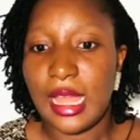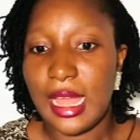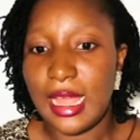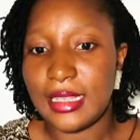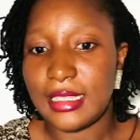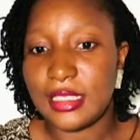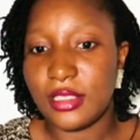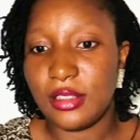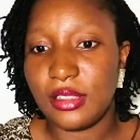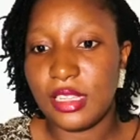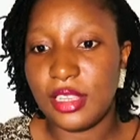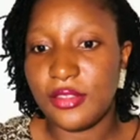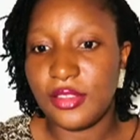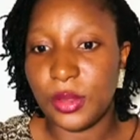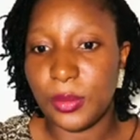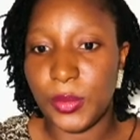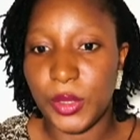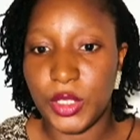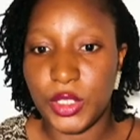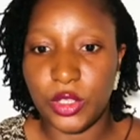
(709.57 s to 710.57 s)
I still leave
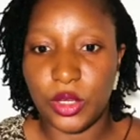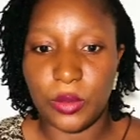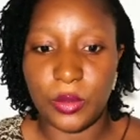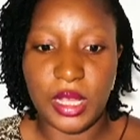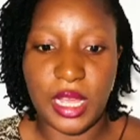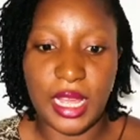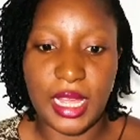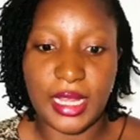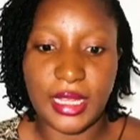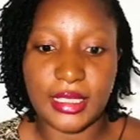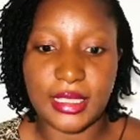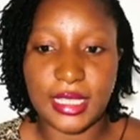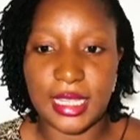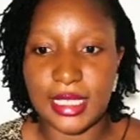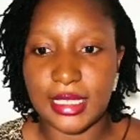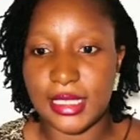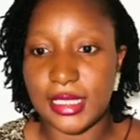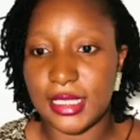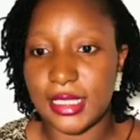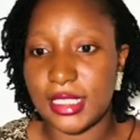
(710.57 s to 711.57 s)
the bottom height
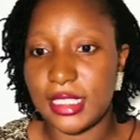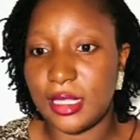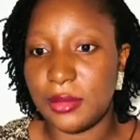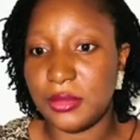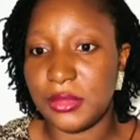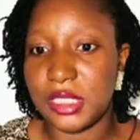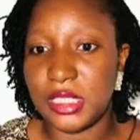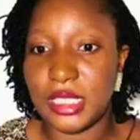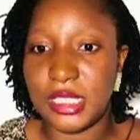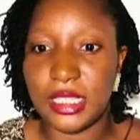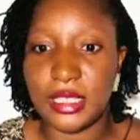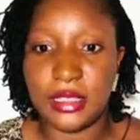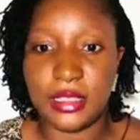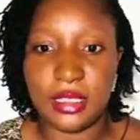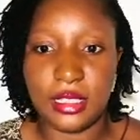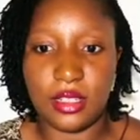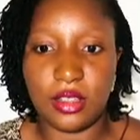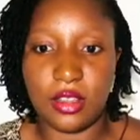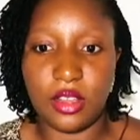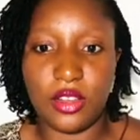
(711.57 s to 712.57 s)
as the same thing,
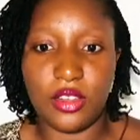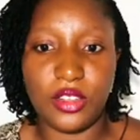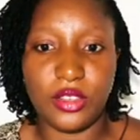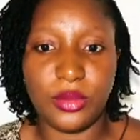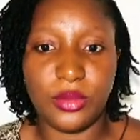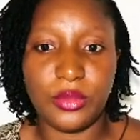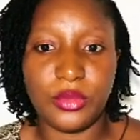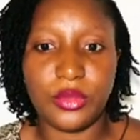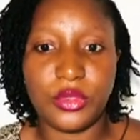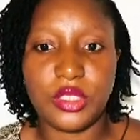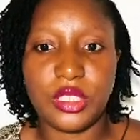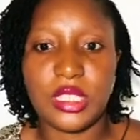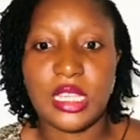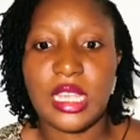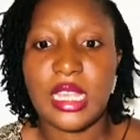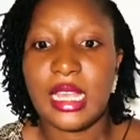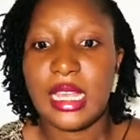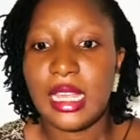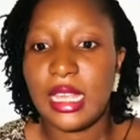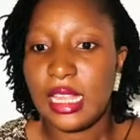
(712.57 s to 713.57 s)
the columns.
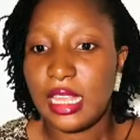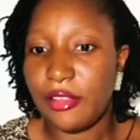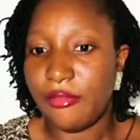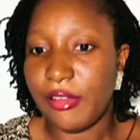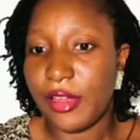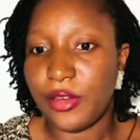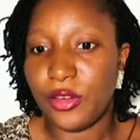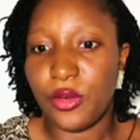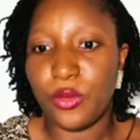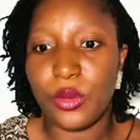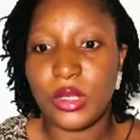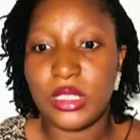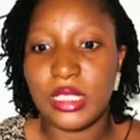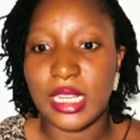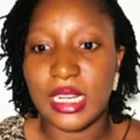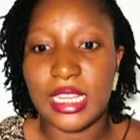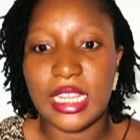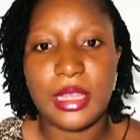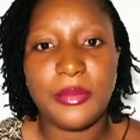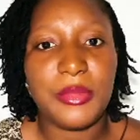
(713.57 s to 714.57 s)
If I don't want
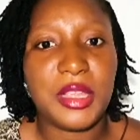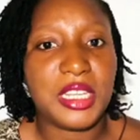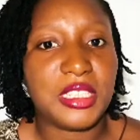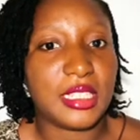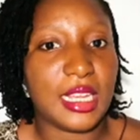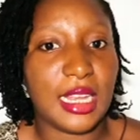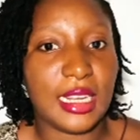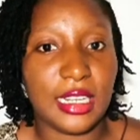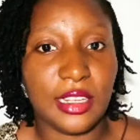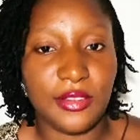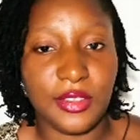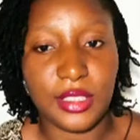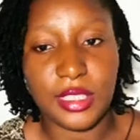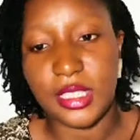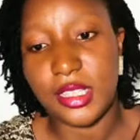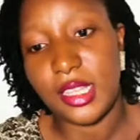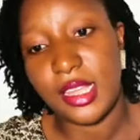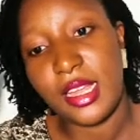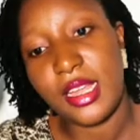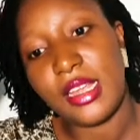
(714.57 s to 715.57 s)
an image, I leave it
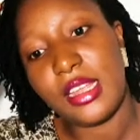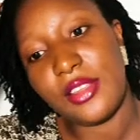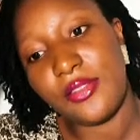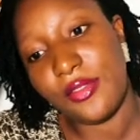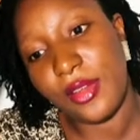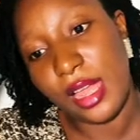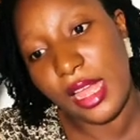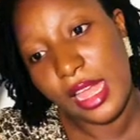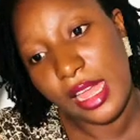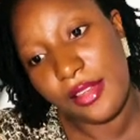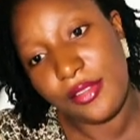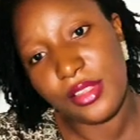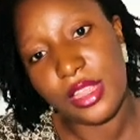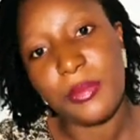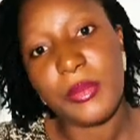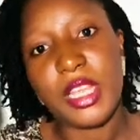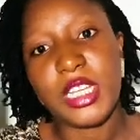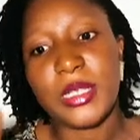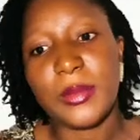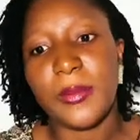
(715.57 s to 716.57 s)
there. If I have
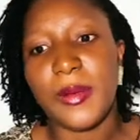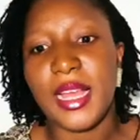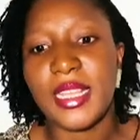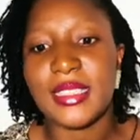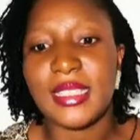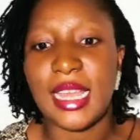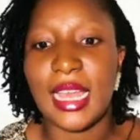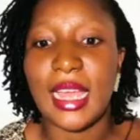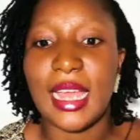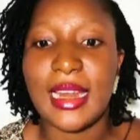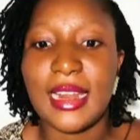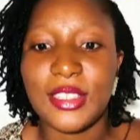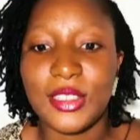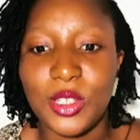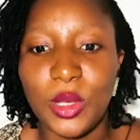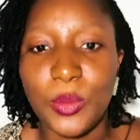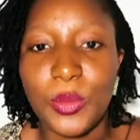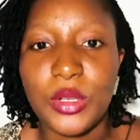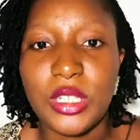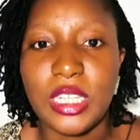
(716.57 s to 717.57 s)
image part, I can
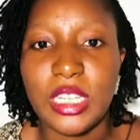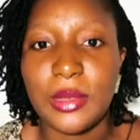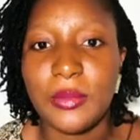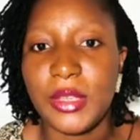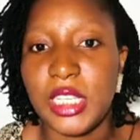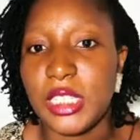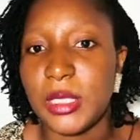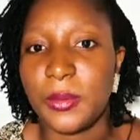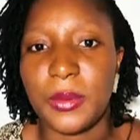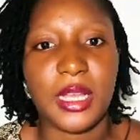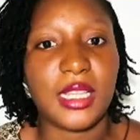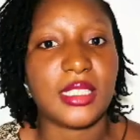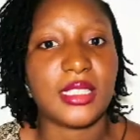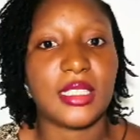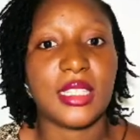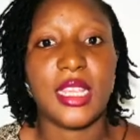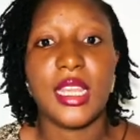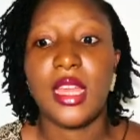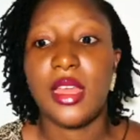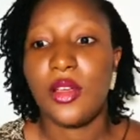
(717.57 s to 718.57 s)
also put the image part
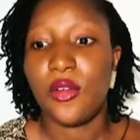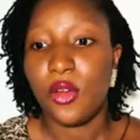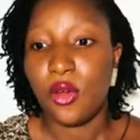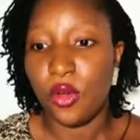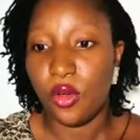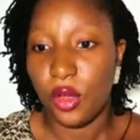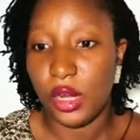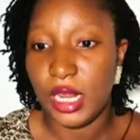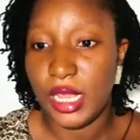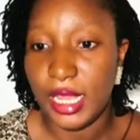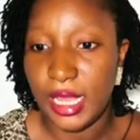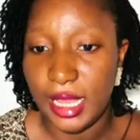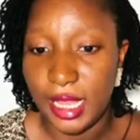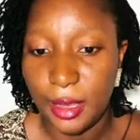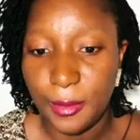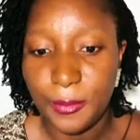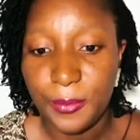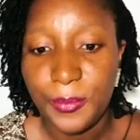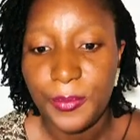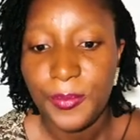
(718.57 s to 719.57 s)
all
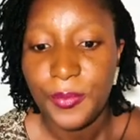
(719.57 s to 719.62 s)
here.